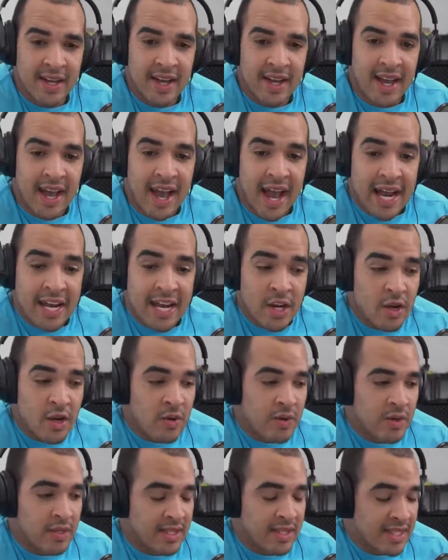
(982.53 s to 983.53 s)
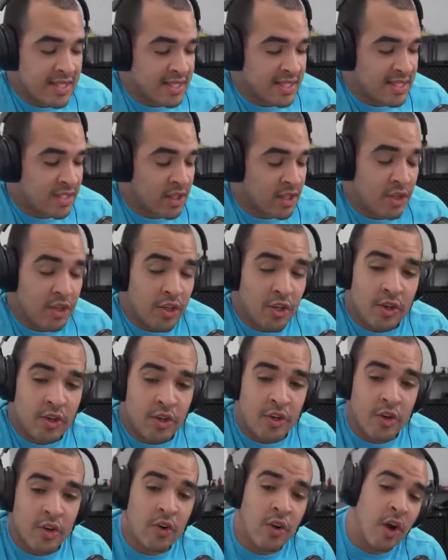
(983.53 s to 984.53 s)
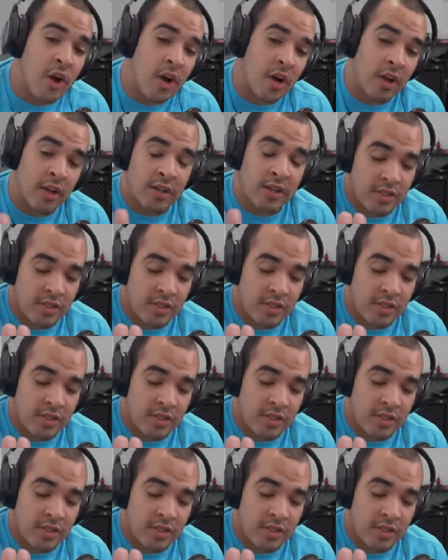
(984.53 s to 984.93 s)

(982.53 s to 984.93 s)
I know. This is you're on.